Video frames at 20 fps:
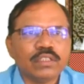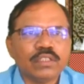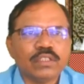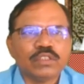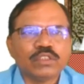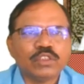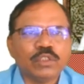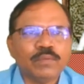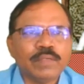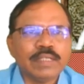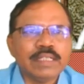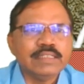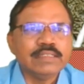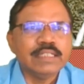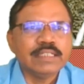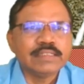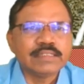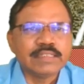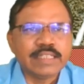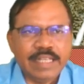So what is
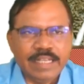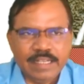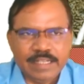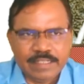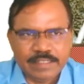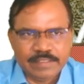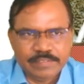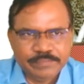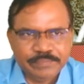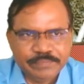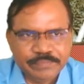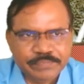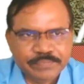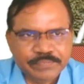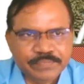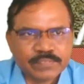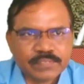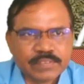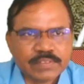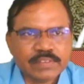a scalar?
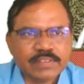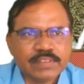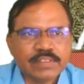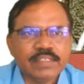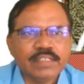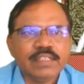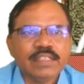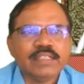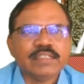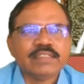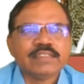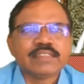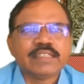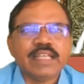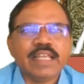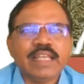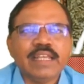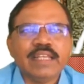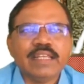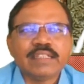
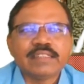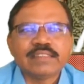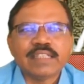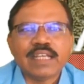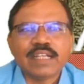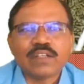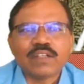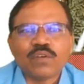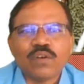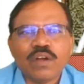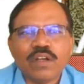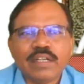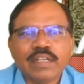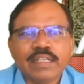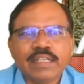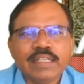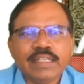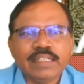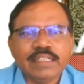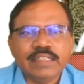Scalars are
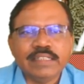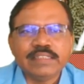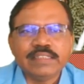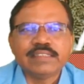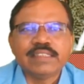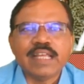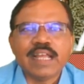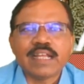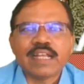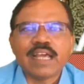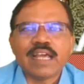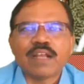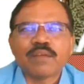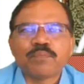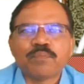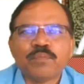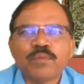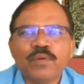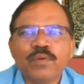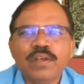quantities that
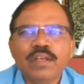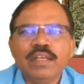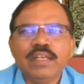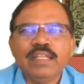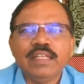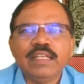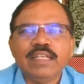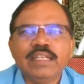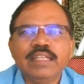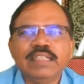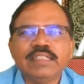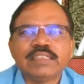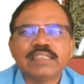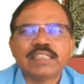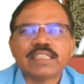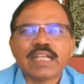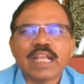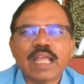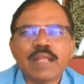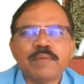are fully
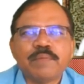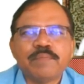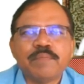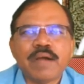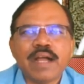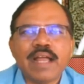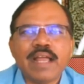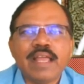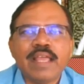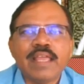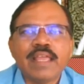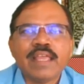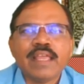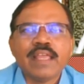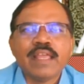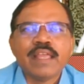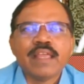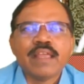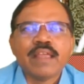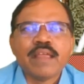described by
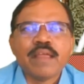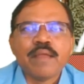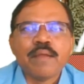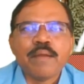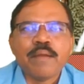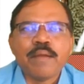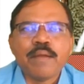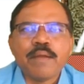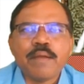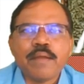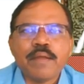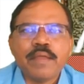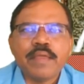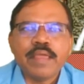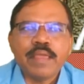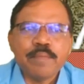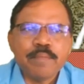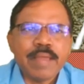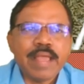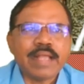
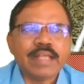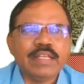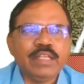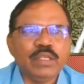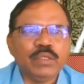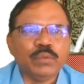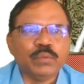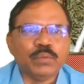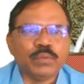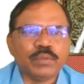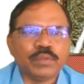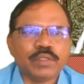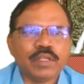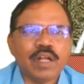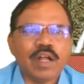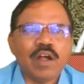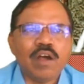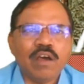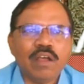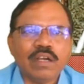a magnitude
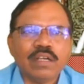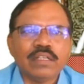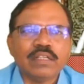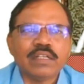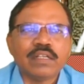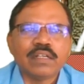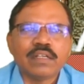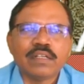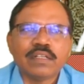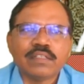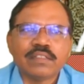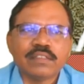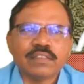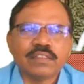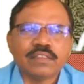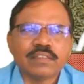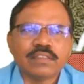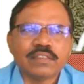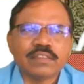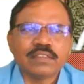or
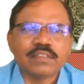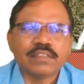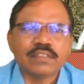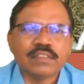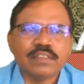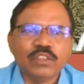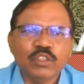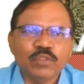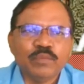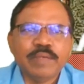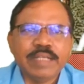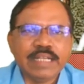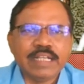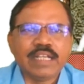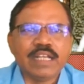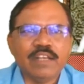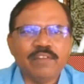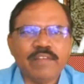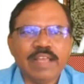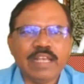
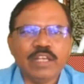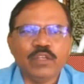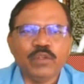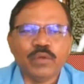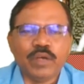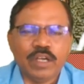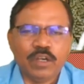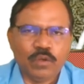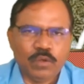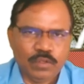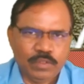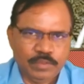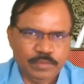numerical value alone.